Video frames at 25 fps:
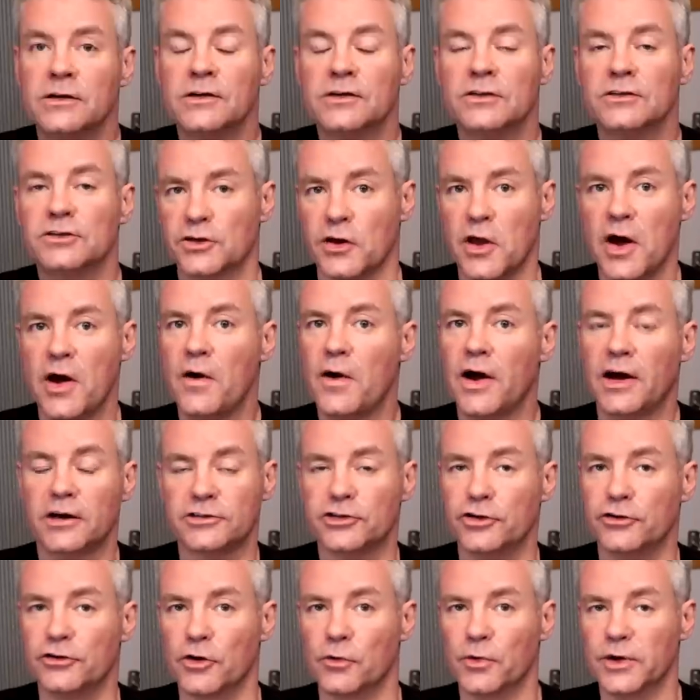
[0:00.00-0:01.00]
So now I'll
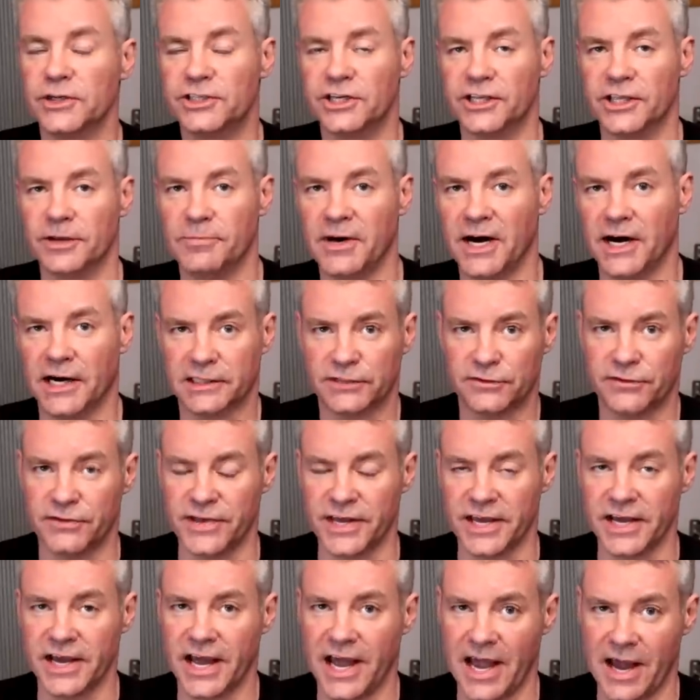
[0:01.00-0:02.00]
show you what's in the box for
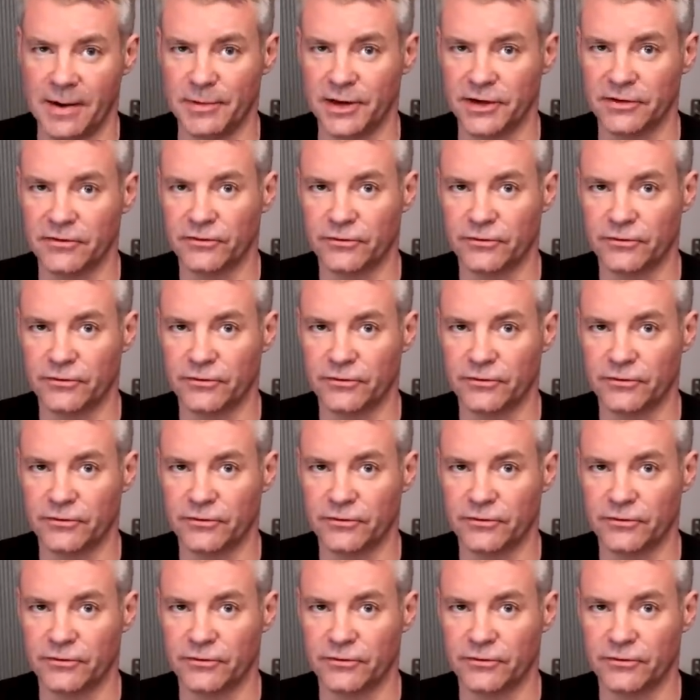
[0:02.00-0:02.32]
the Abbott